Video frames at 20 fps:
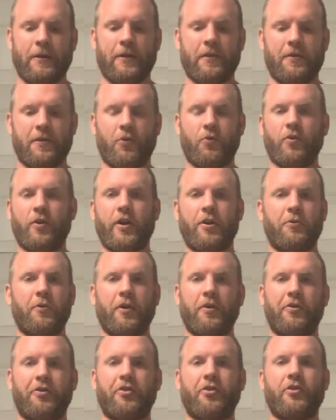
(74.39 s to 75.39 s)
I think we're at
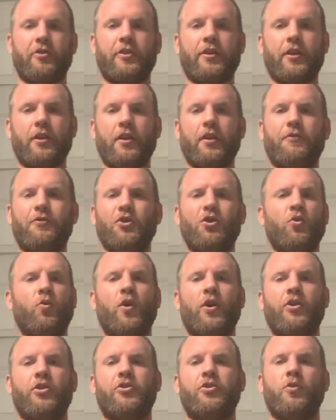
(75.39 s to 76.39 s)
around 13. If you do
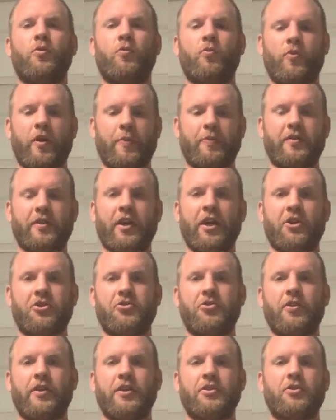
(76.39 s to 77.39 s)
1 or 2 reps
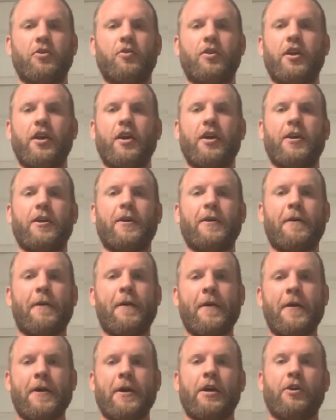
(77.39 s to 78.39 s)
extra, that's okay.
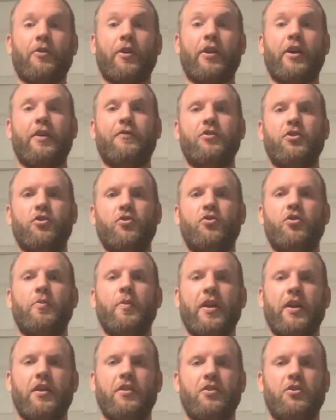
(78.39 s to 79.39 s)
I'd rather have you do too
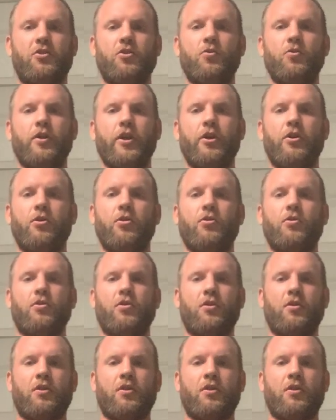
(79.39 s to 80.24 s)
many than too little.